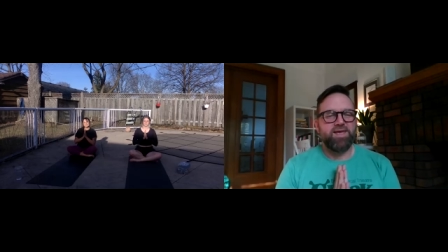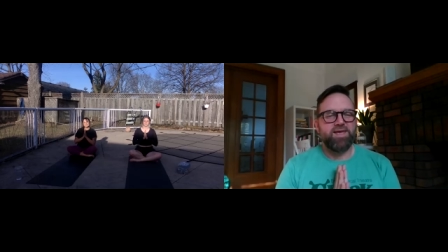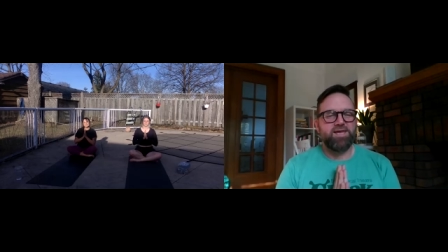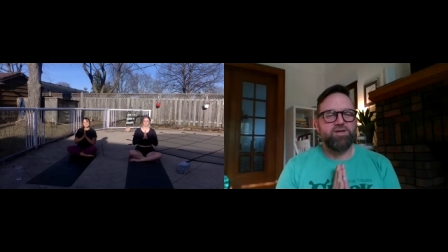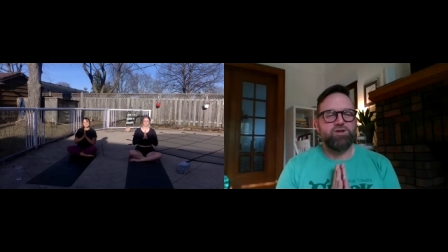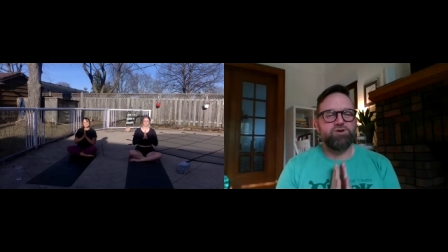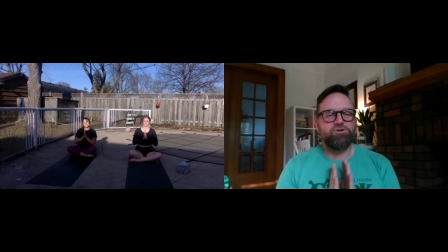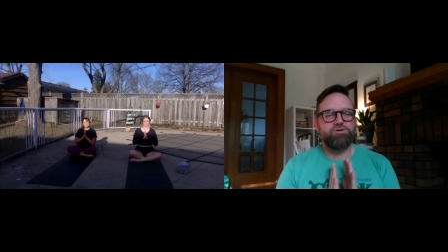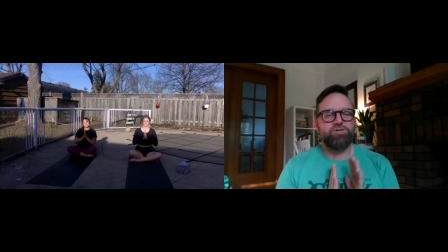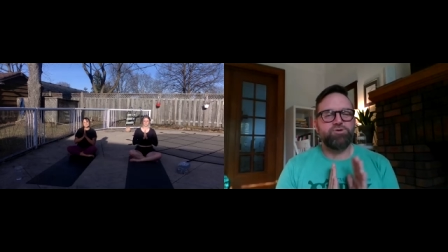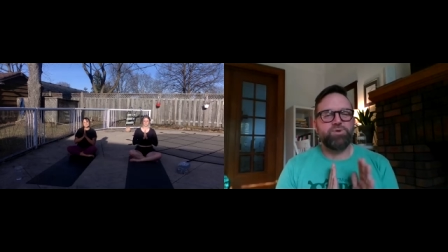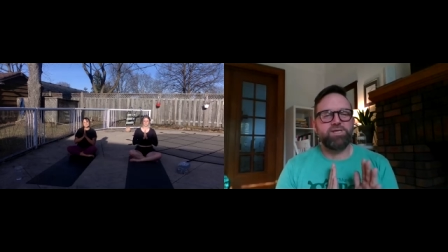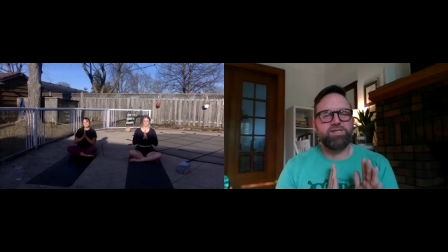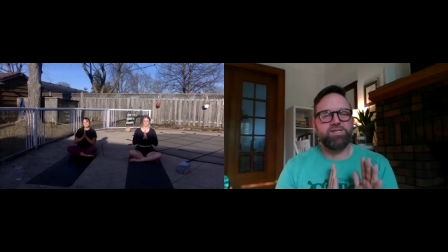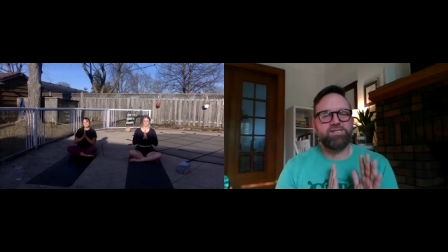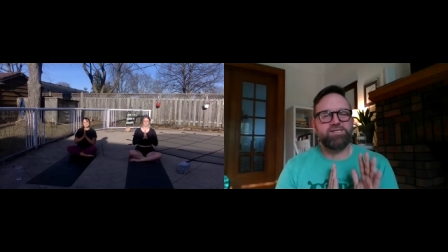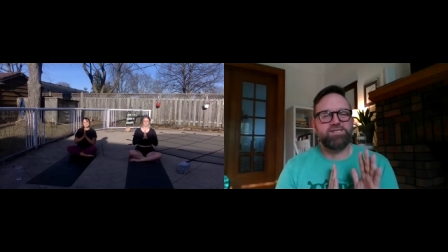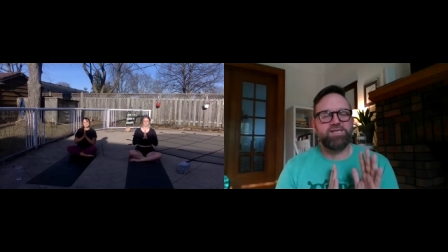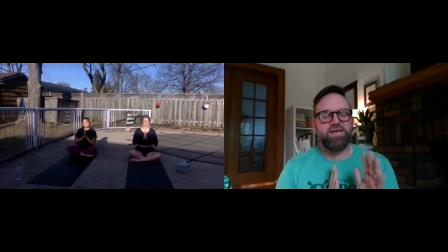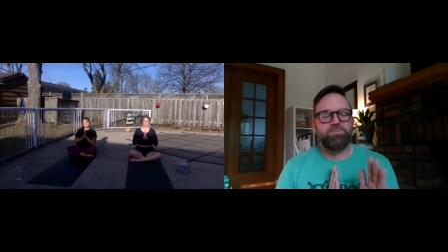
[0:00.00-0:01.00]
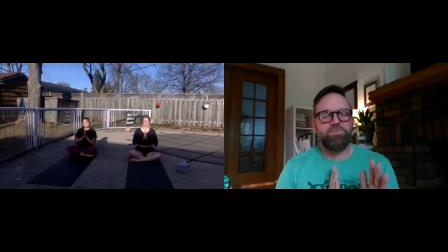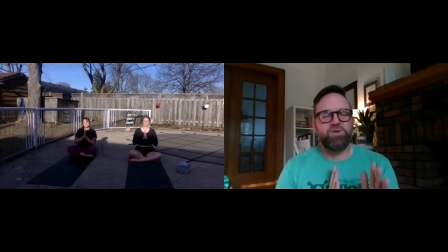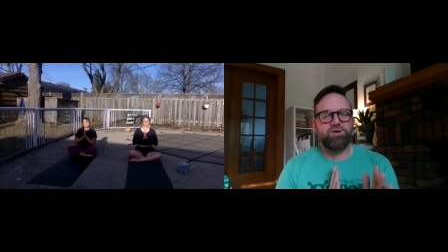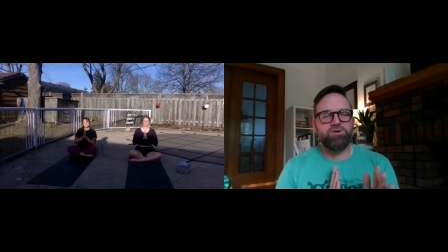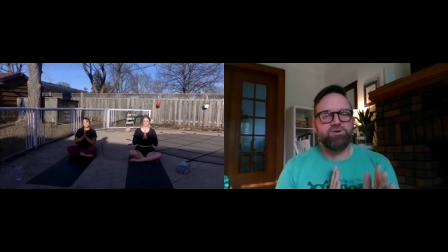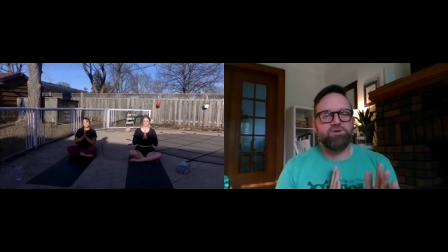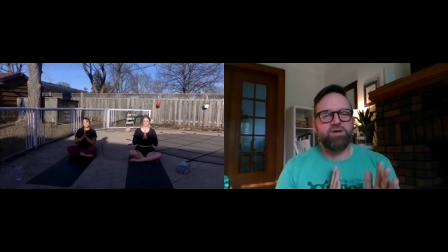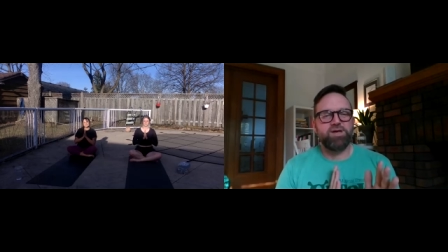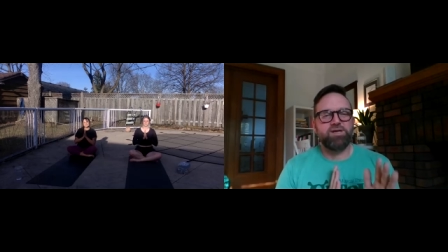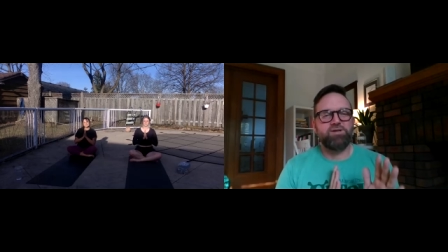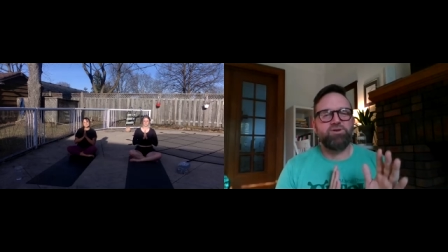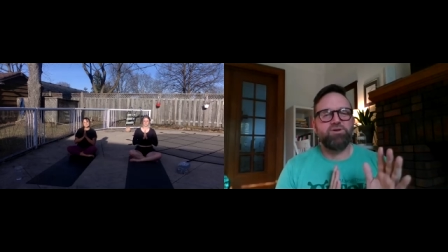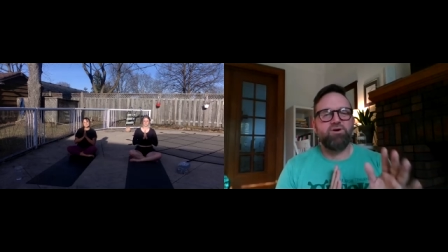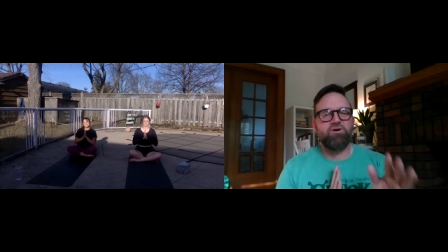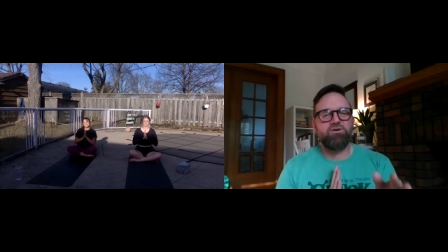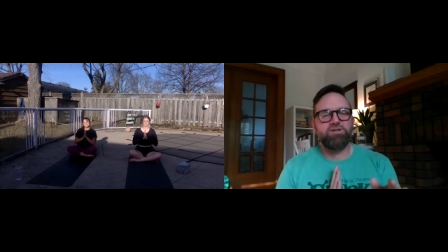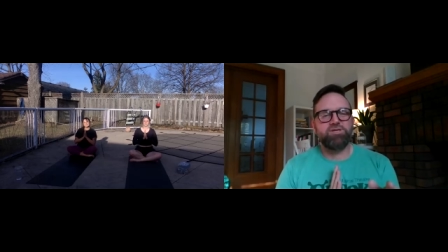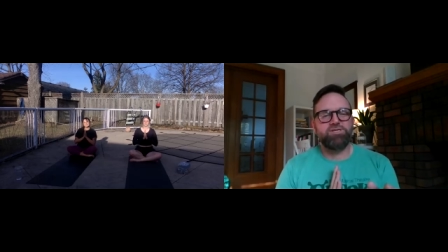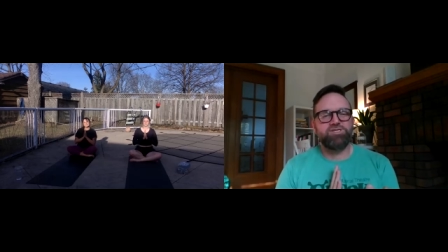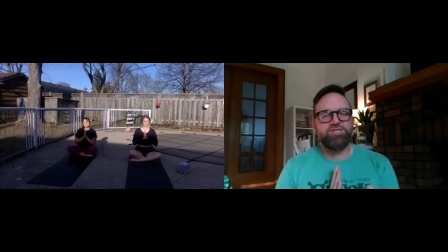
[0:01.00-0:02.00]
And you're doing the same. You're
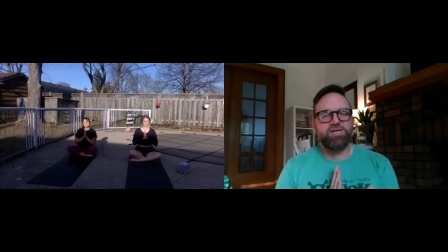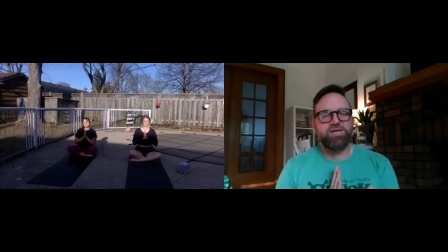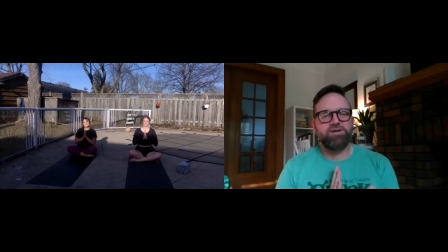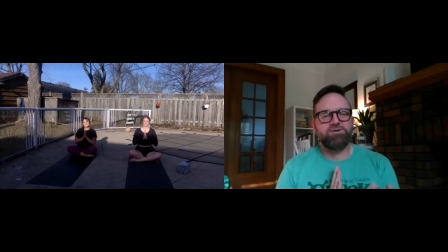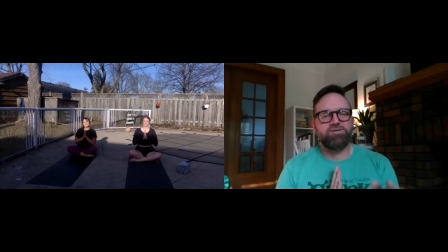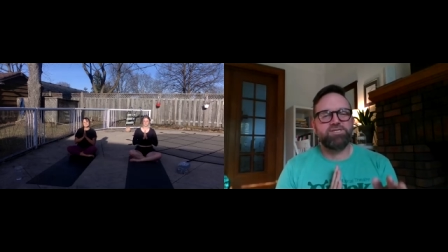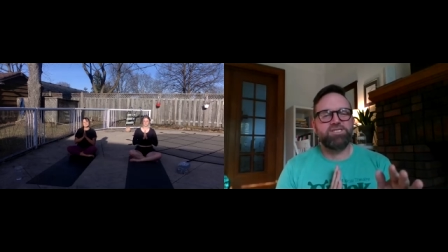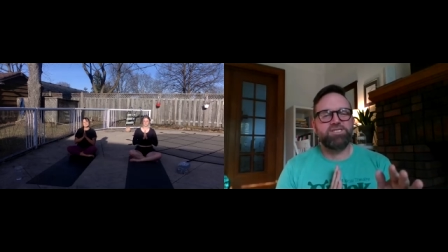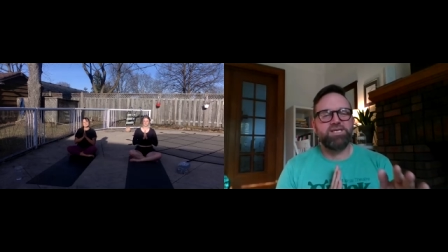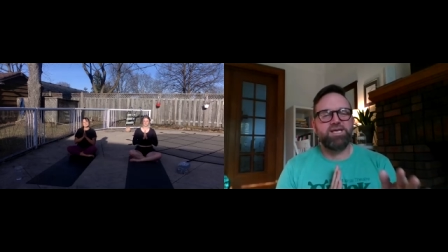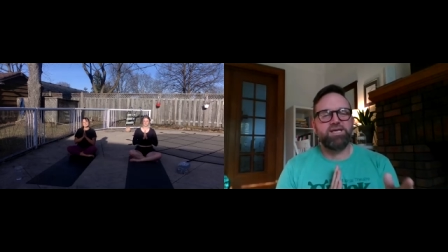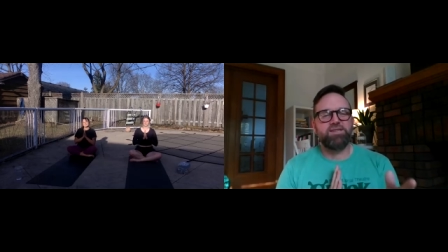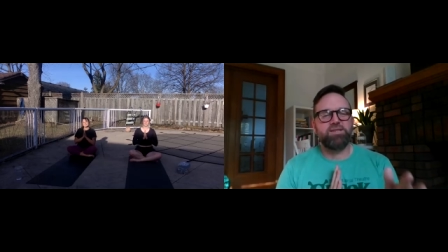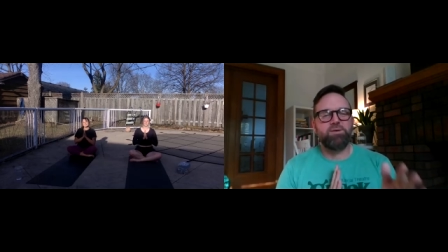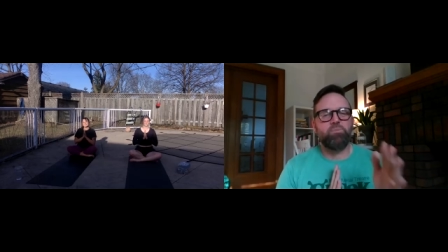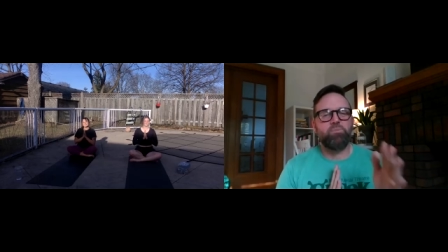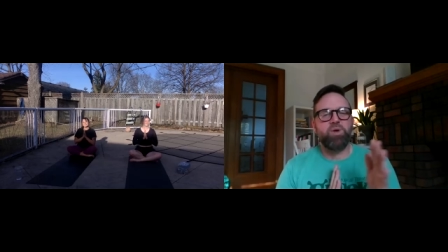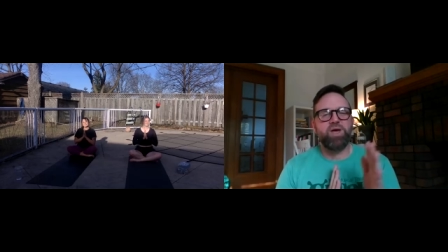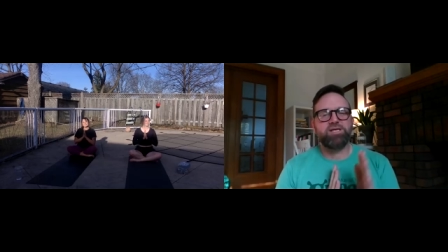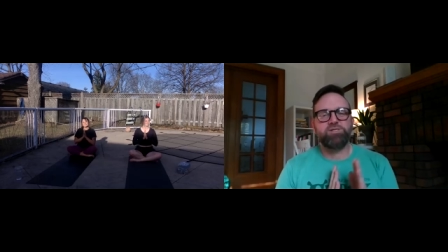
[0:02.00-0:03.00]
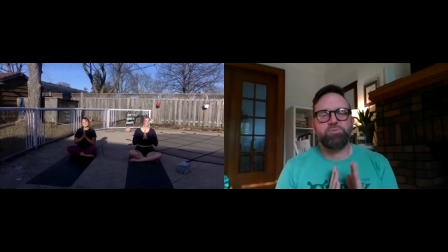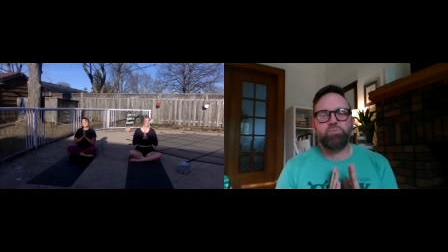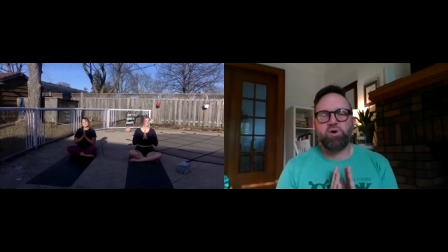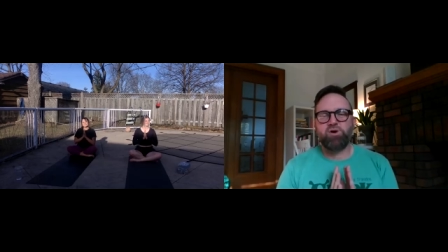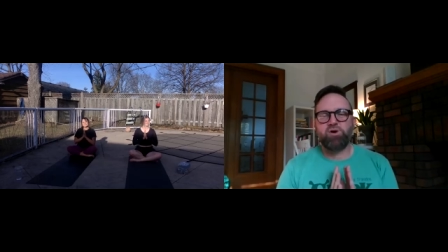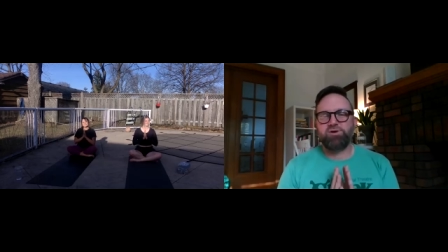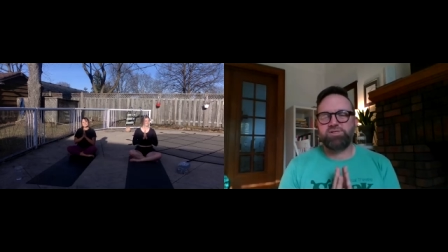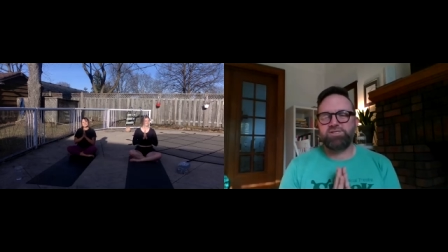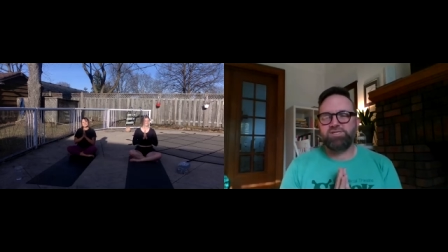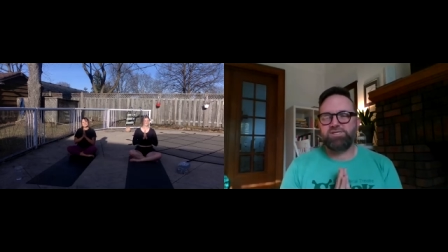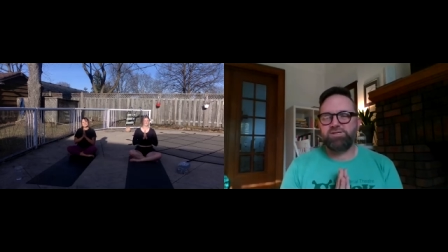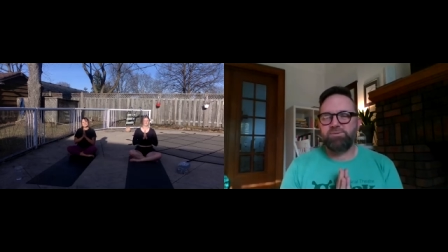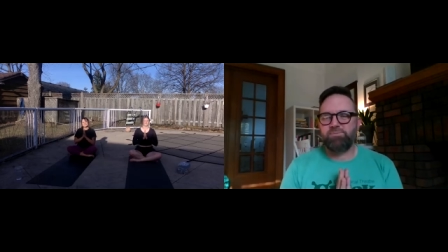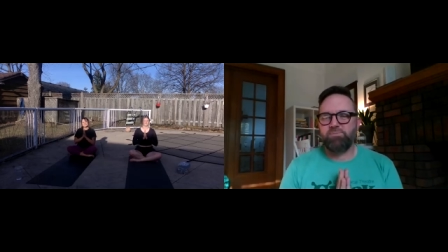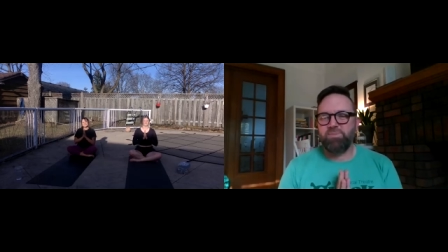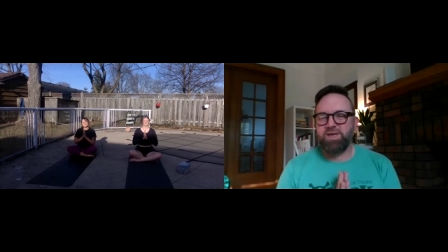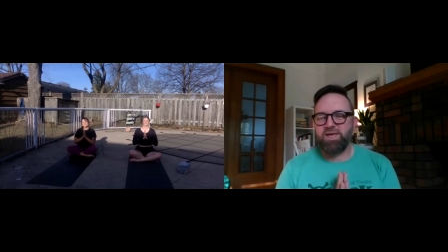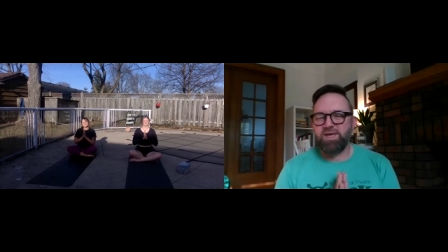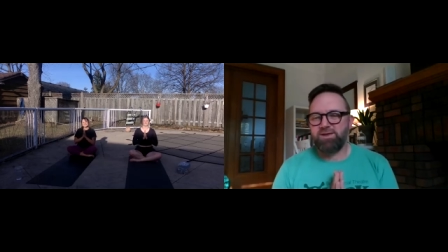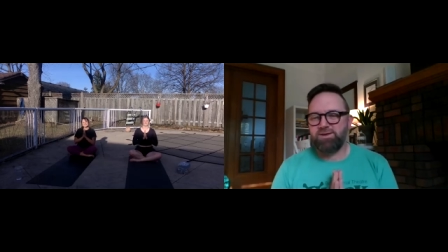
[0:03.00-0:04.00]
acknowledging or seeing the best parts
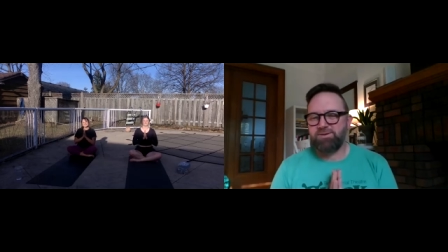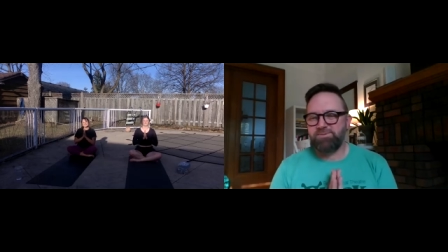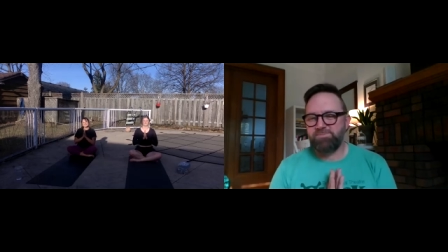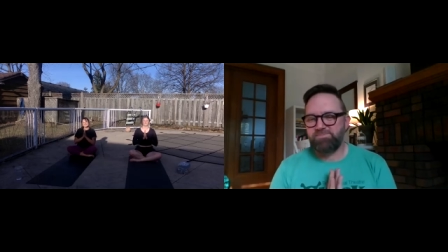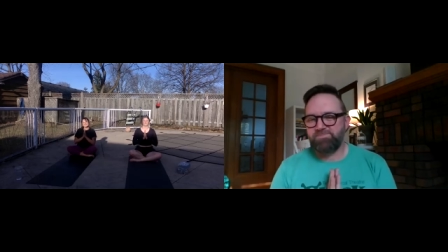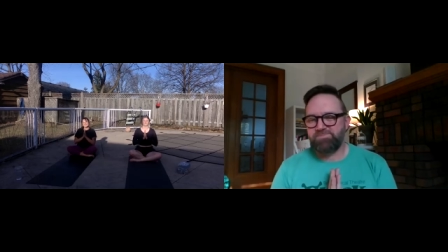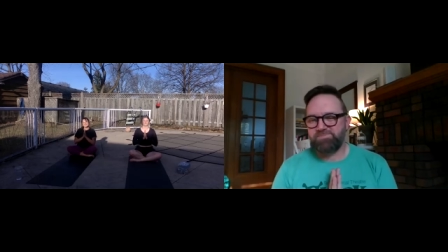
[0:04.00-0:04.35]
in me.